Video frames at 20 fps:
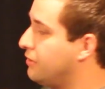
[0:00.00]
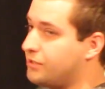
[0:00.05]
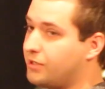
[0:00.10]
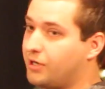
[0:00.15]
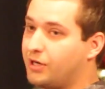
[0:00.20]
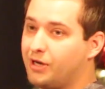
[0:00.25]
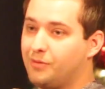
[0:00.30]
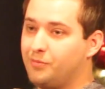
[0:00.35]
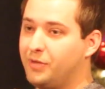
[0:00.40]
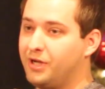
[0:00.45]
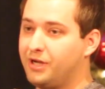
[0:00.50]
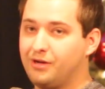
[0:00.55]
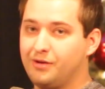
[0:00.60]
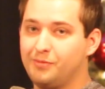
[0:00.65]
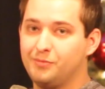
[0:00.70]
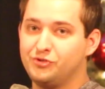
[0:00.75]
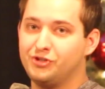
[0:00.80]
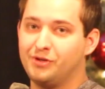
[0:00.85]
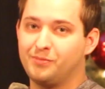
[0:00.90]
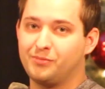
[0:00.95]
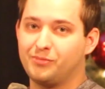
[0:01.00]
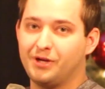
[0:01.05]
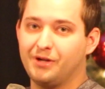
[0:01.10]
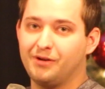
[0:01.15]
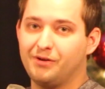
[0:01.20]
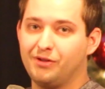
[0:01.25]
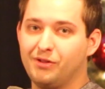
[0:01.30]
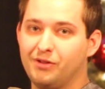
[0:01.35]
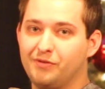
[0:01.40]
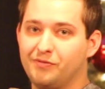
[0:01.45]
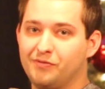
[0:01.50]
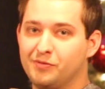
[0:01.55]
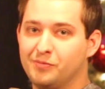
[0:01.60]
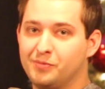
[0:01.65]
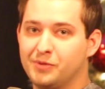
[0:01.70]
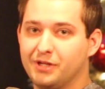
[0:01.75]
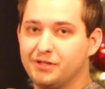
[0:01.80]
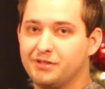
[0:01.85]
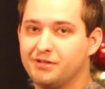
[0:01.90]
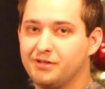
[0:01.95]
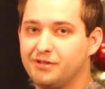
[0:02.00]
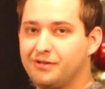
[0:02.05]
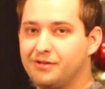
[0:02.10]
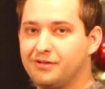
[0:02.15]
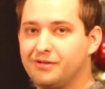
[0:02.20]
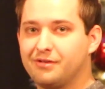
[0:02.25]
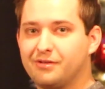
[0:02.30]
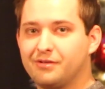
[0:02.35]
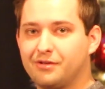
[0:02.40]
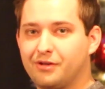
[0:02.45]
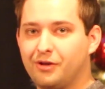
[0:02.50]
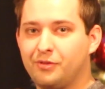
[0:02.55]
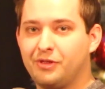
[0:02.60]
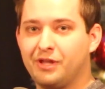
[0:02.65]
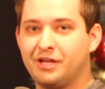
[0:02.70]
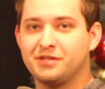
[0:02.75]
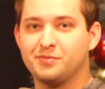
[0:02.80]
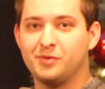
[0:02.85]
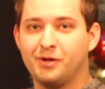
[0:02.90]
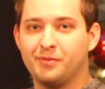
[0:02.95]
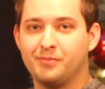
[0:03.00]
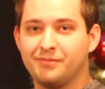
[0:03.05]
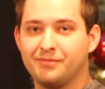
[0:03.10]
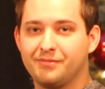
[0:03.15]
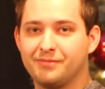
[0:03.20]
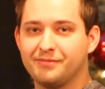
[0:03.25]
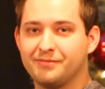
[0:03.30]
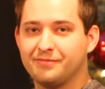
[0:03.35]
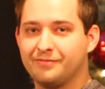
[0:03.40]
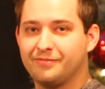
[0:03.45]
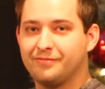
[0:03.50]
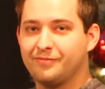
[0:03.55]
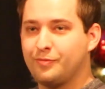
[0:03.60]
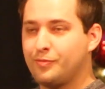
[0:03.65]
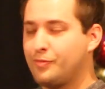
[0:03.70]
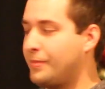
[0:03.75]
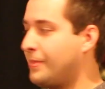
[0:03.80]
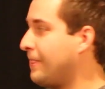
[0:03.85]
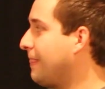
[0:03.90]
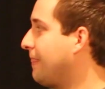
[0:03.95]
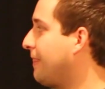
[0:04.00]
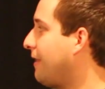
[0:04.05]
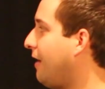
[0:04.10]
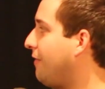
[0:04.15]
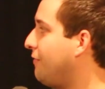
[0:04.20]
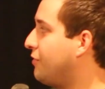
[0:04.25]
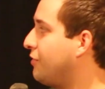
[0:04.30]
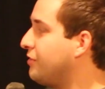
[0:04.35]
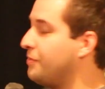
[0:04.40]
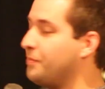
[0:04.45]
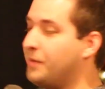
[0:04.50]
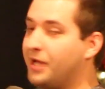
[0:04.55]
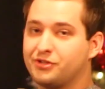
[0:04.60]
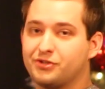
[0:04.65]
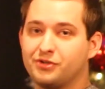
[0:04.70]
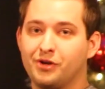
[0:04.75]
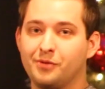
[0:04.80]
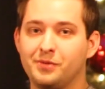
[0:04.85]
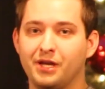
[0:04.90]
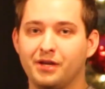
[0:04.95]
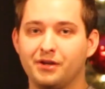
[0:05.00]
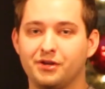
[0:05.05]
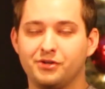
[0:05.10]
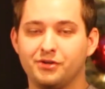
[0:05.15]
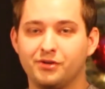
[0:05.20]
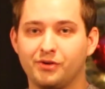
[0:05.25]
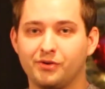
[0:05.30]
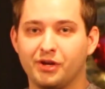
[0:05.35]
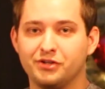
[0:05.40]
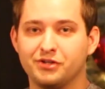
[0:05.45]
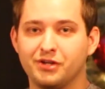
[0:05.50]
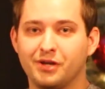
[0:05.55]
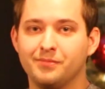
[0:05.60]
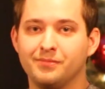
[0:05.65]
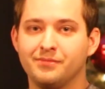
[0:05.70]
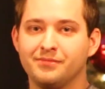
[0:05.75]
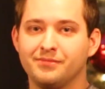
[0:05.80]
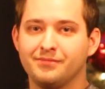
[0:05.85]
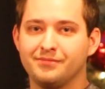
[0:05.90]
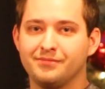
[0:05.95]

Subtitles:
Sorry, I'm making them jump around all over the place. Oh, thanks, Mom. I haven't heard the metronome yet. You're doing a great job.